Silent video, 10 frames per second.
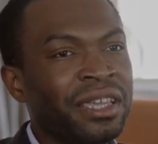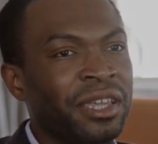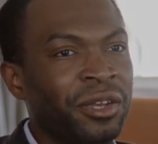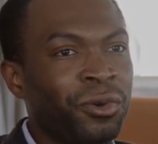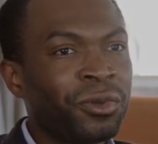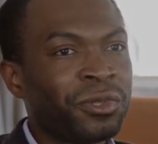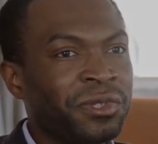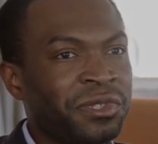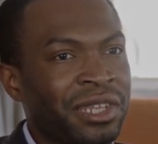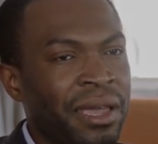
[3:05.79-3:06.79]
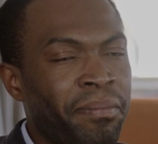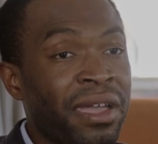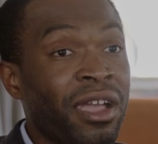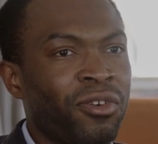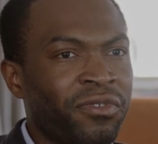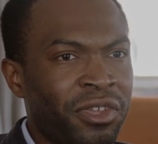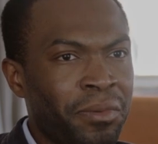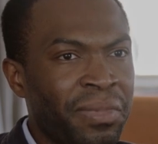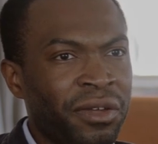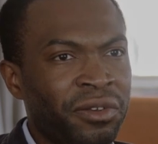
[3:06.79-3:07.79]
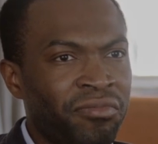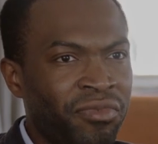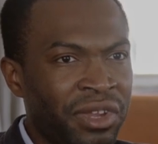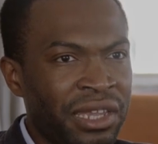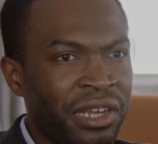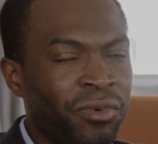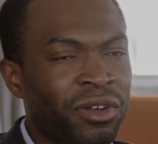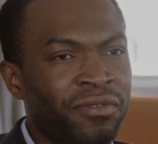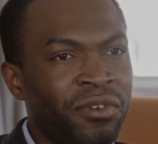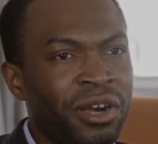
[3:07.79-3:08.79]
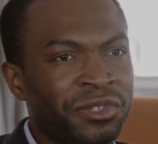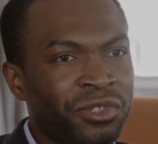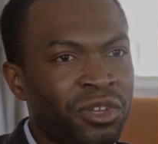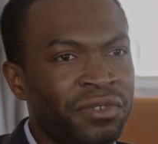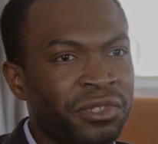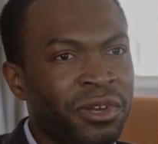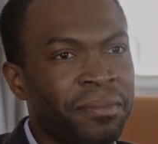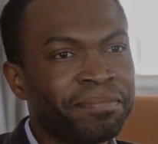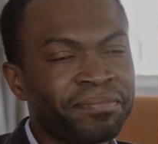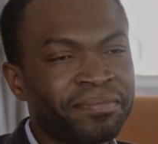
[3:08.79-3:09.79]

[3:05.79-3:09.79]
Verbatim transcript: in order to see that power of compounding really work for us over time.